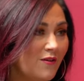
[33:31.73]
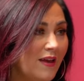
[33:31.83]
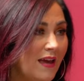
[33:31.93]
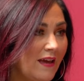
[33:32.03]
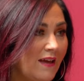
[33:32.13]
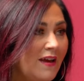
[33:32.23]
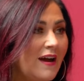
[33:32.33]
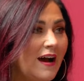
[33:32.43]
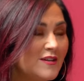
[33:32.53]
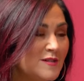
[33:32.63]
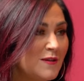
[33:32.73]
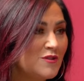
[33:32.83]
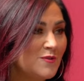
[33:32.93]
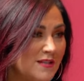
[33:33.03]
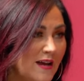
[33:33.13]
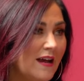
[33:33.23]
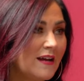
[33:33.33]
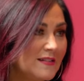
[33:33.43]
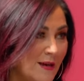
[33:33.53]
okay, I just made you a 10x.